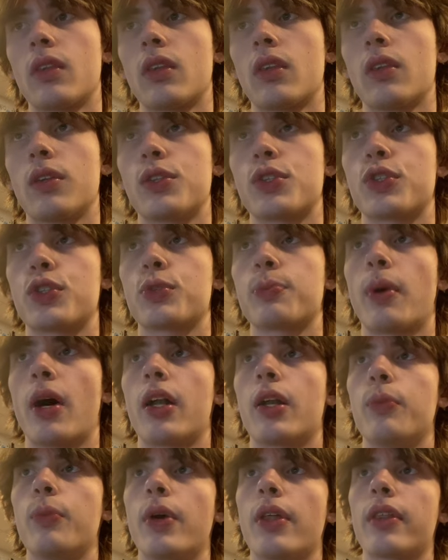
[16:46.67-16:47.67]
just
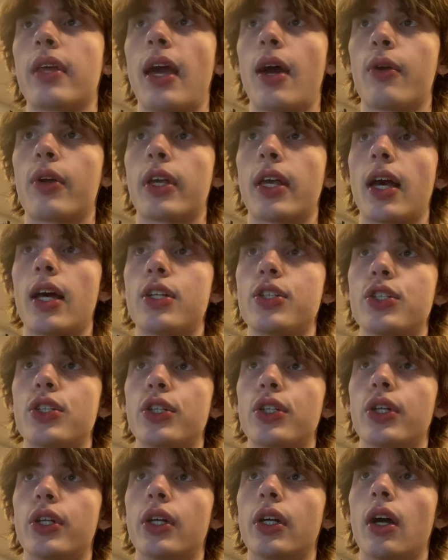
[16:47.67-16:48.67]
responded with Counter
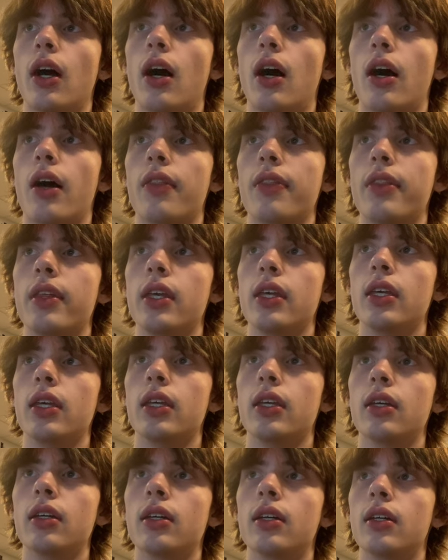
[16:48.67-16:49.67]
Catcher on
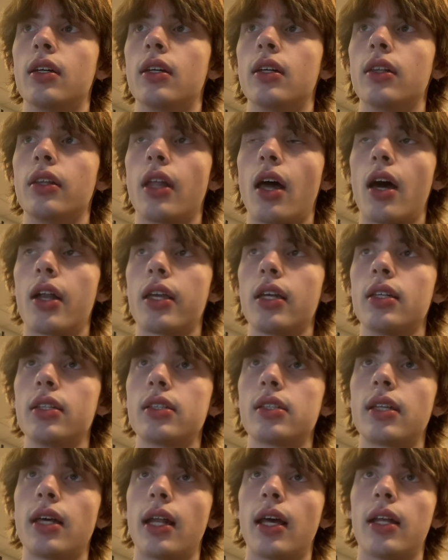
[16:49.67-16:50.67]
the
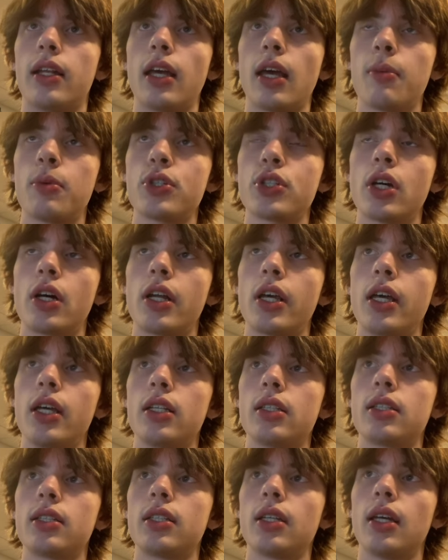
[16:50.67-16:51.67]
Latias that had damage on
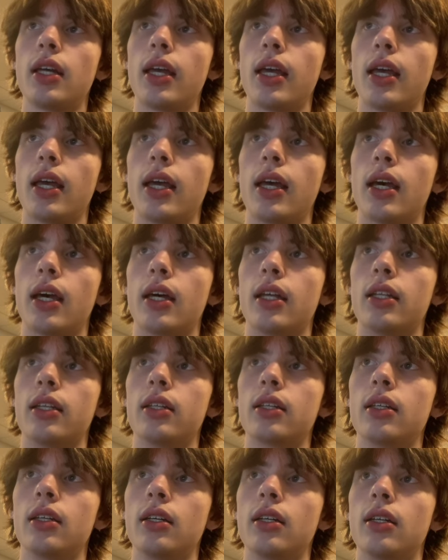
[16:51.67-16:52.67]
it,
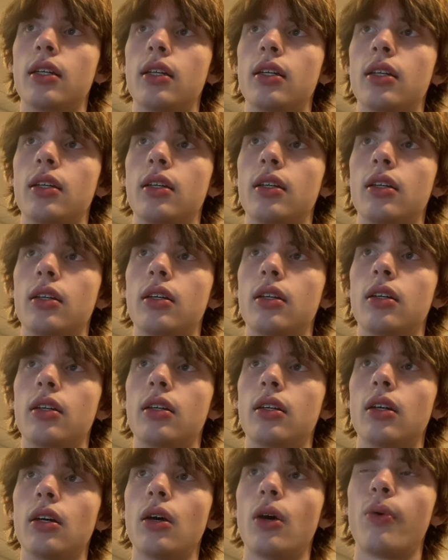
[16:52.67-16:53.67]
and
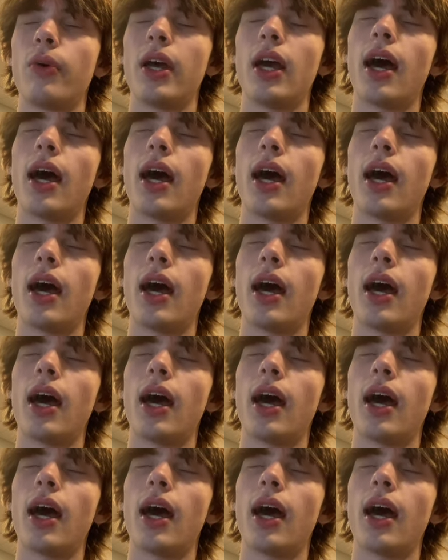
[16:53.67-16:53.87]
oh wait,